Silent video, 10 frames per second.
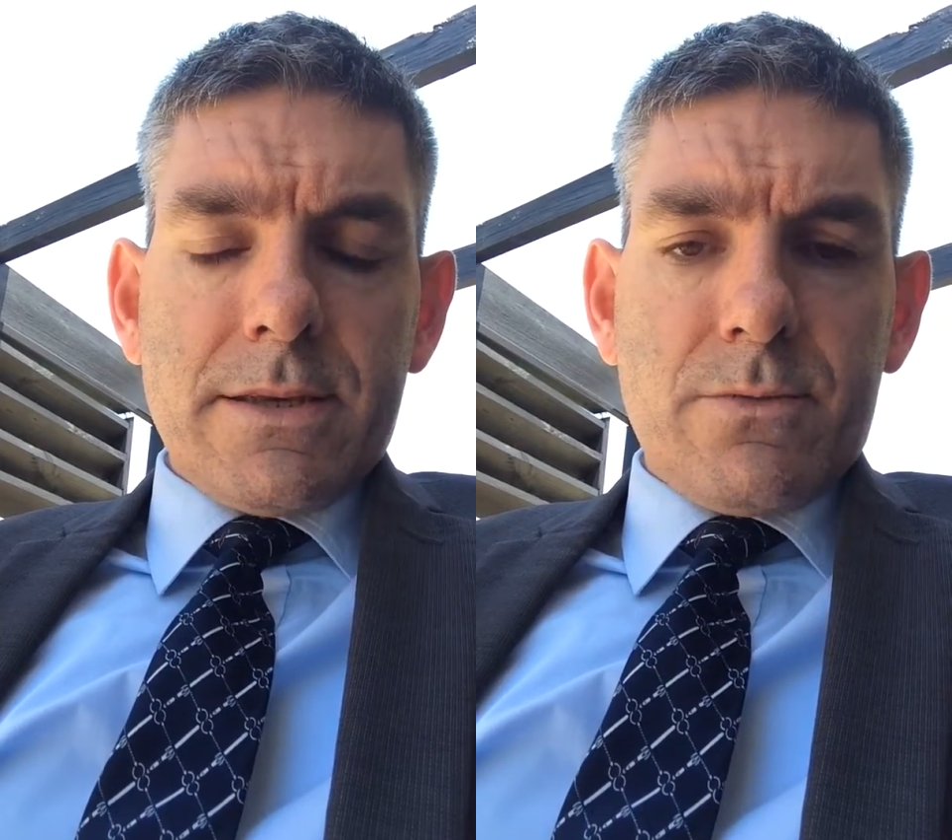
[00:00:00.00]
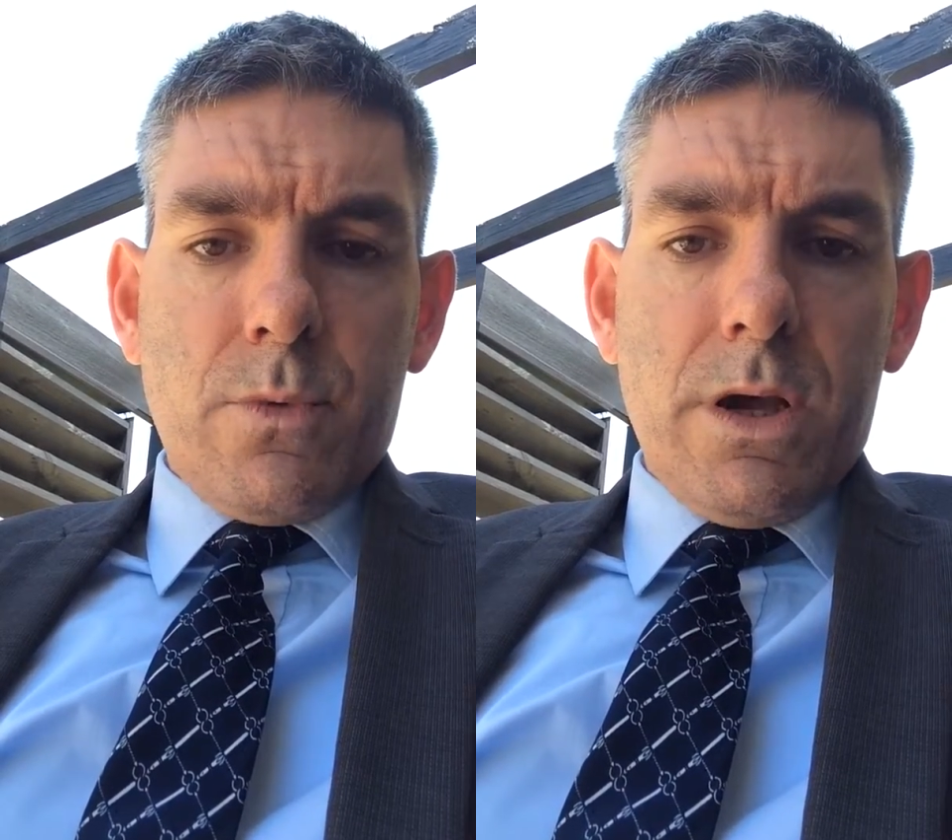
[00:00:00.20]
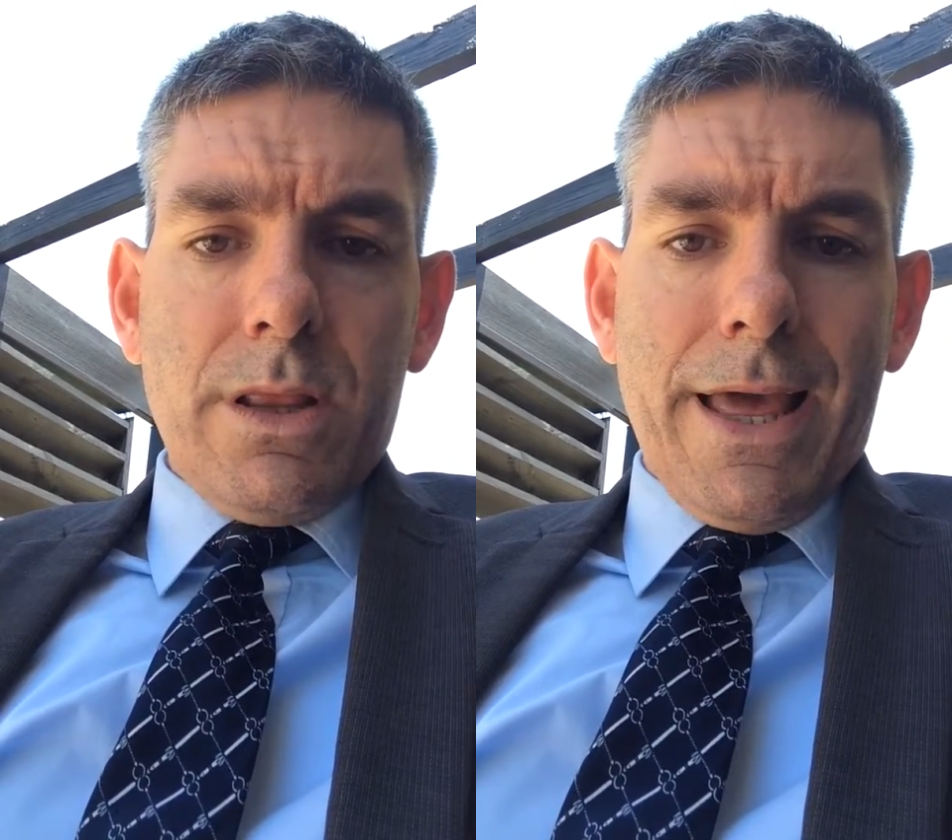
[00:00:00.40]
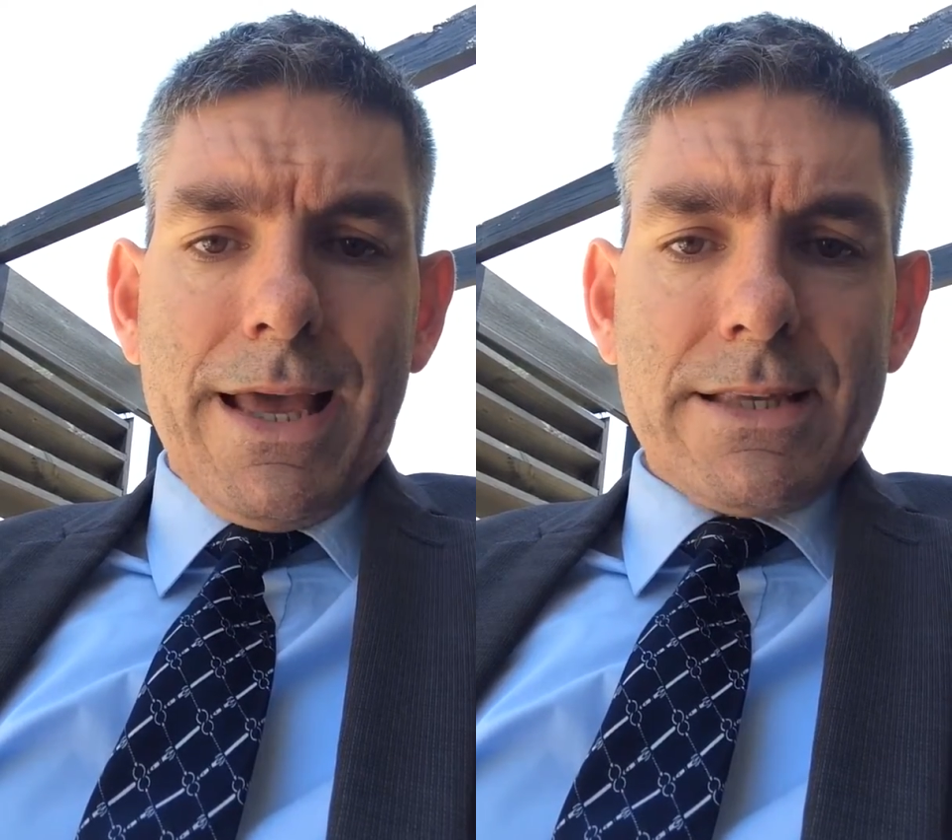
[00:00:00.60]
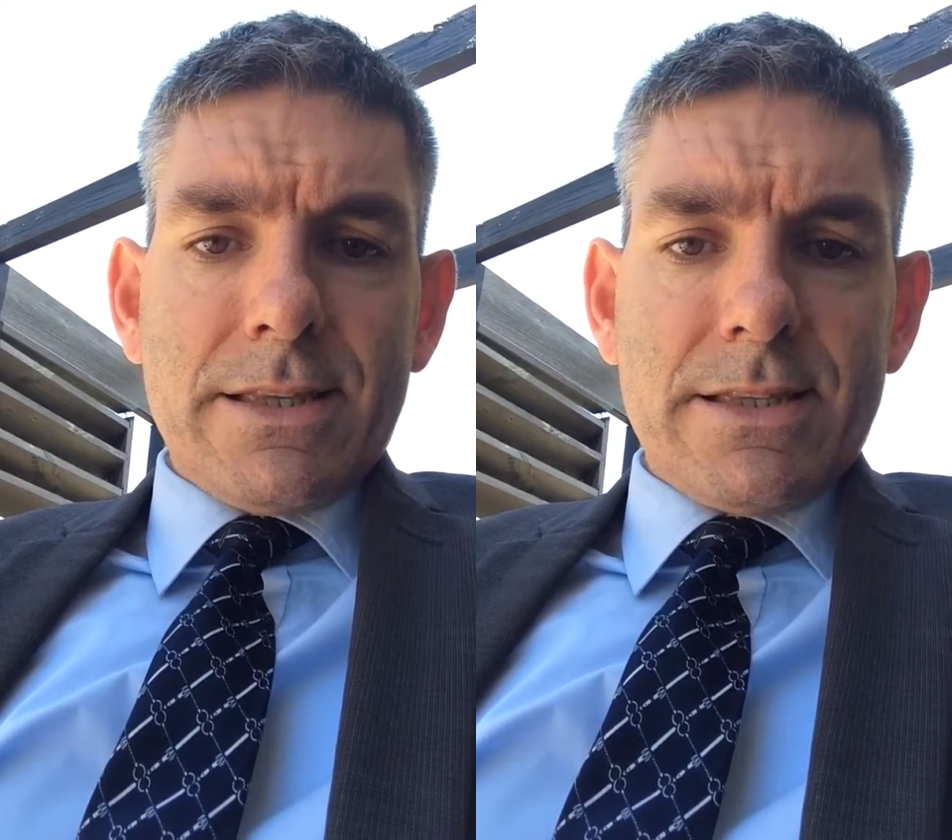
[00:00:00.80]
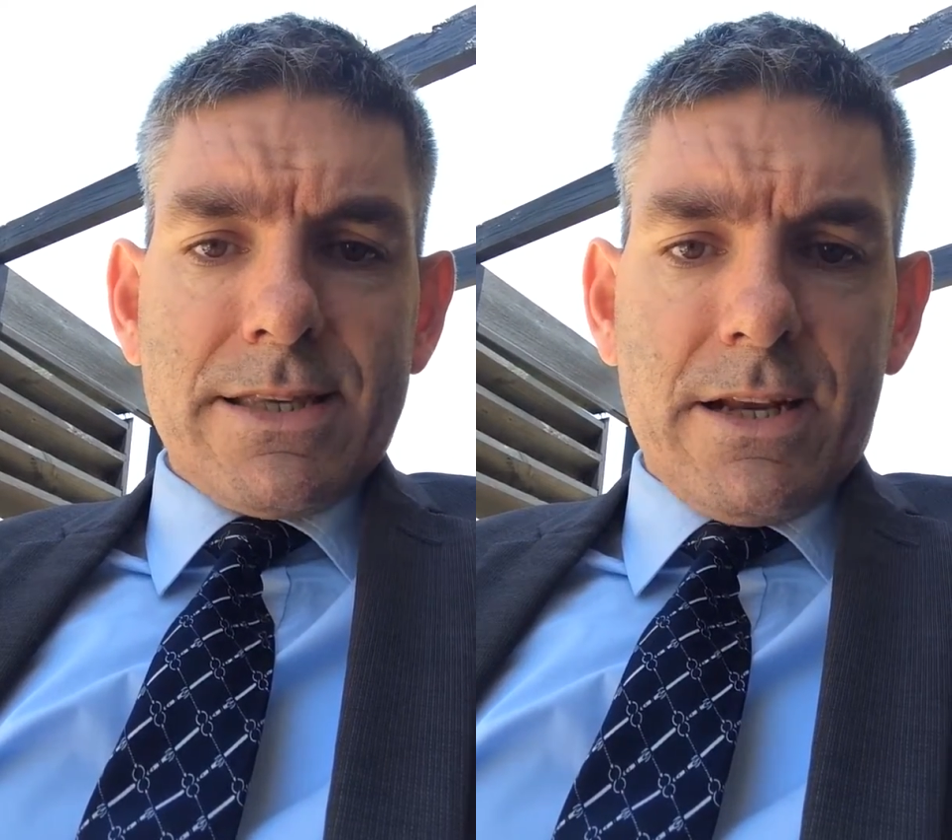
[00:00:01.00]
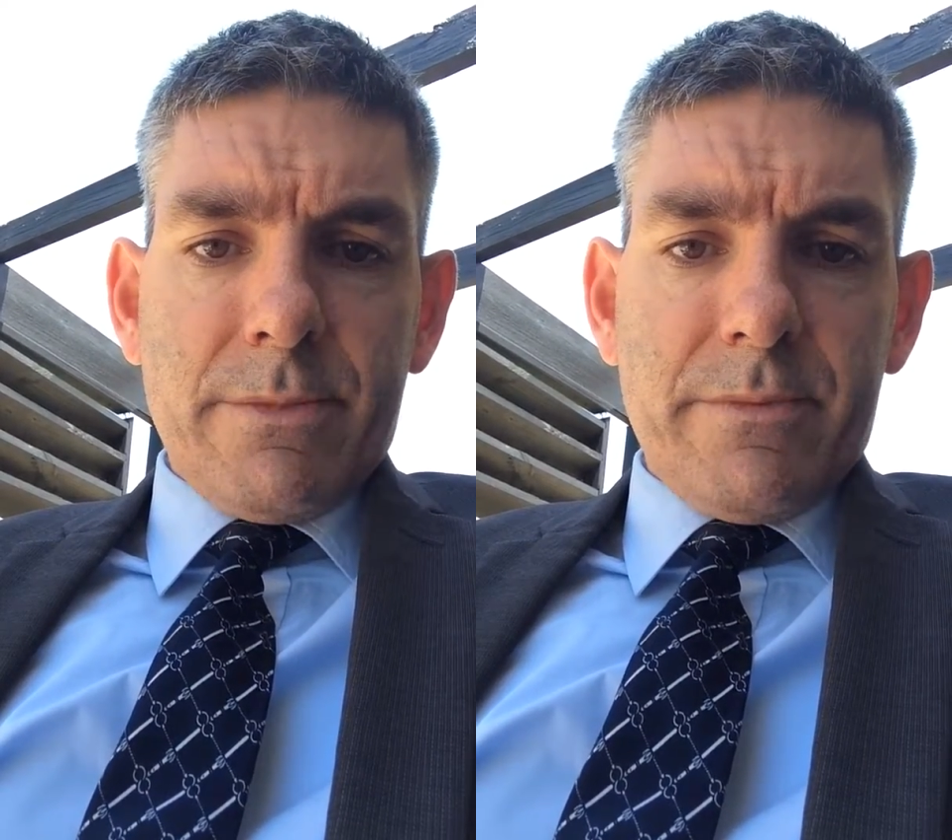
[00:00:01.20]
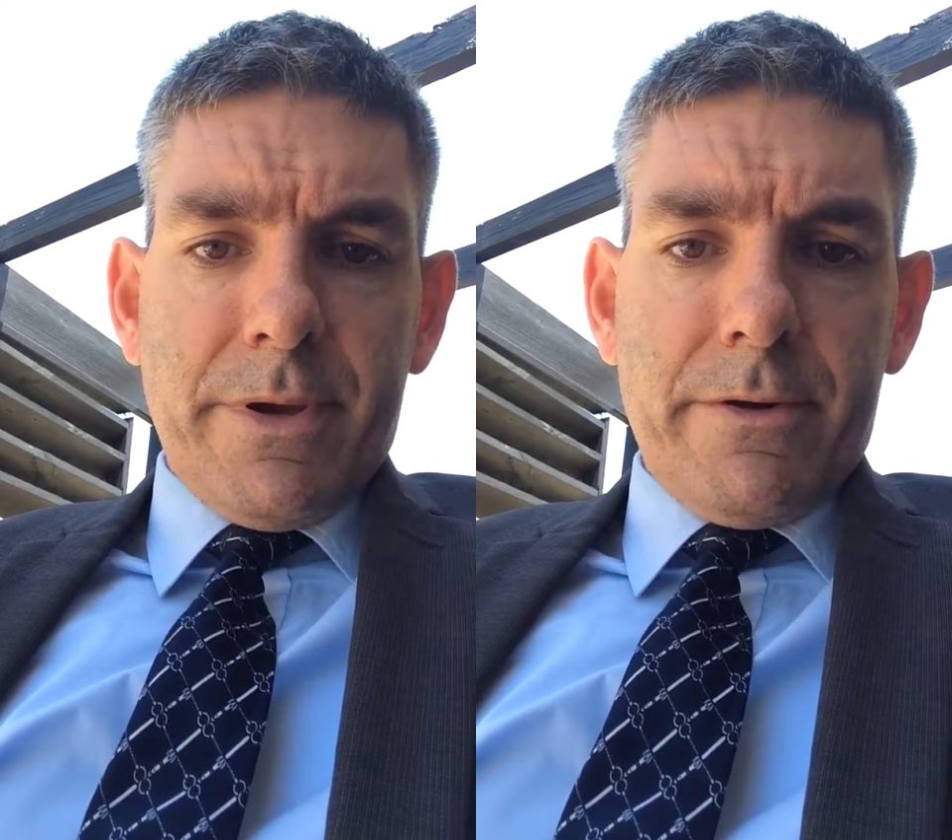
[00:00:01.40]
as well as the
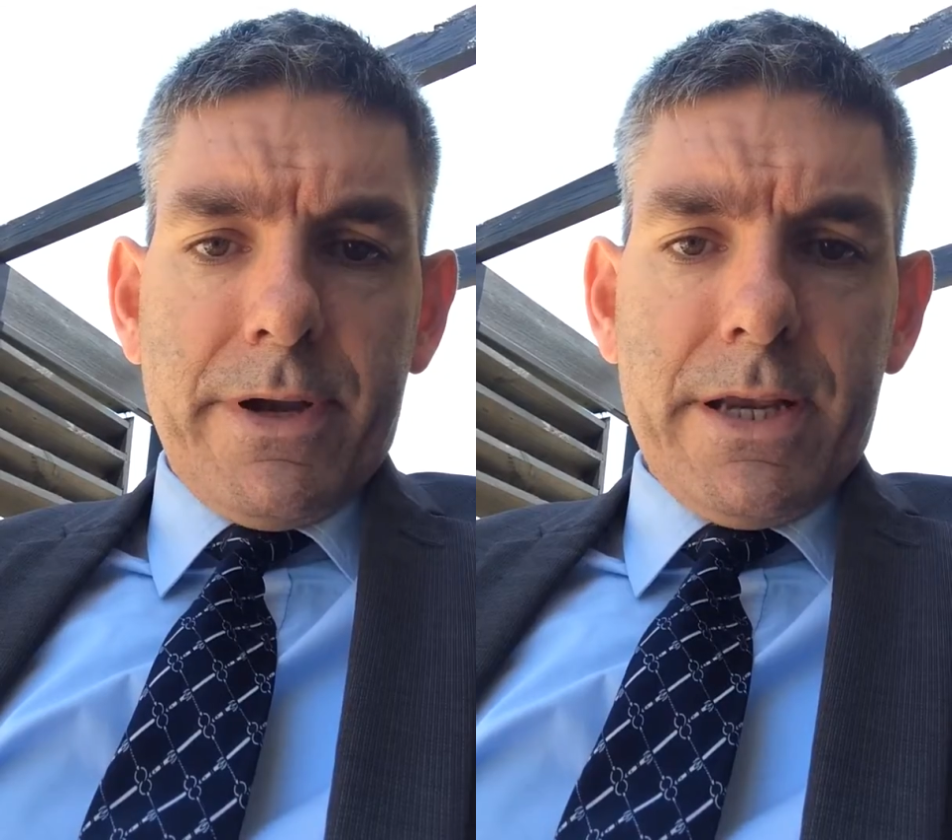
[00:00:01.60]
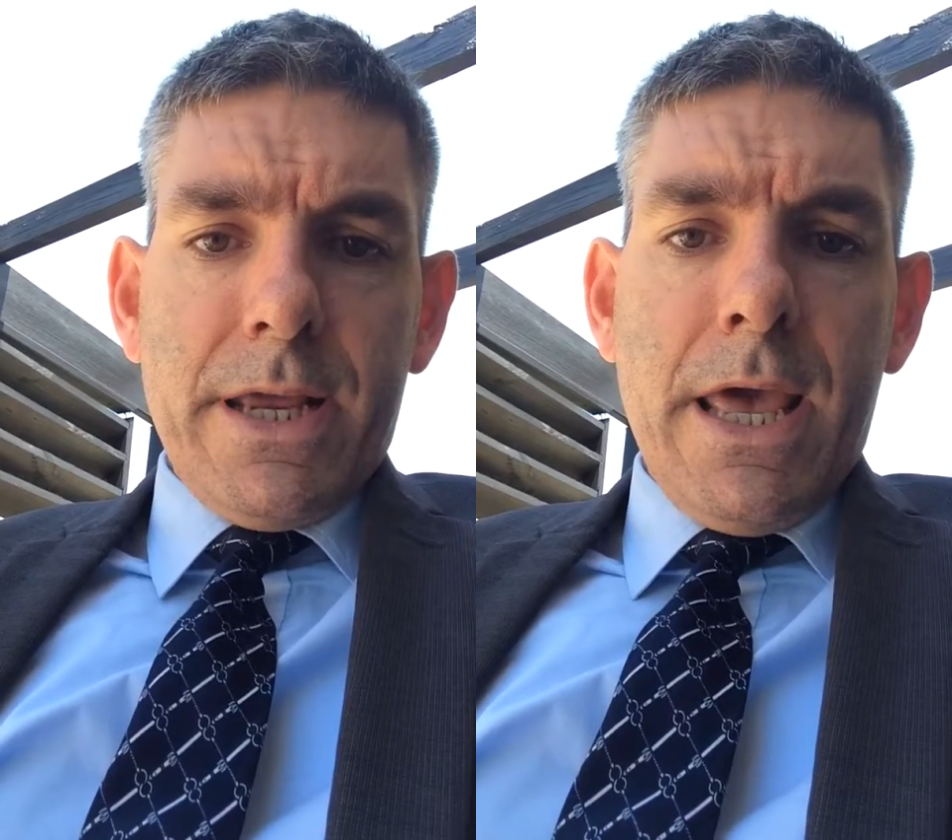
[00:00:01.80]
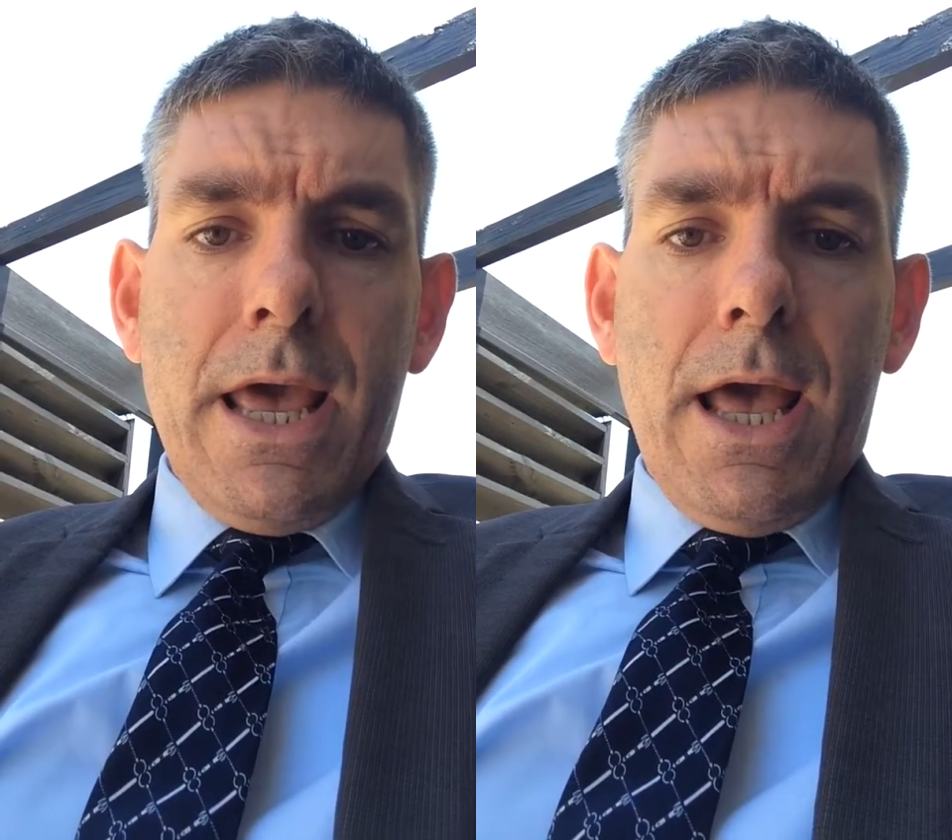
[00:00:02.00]
settlement period.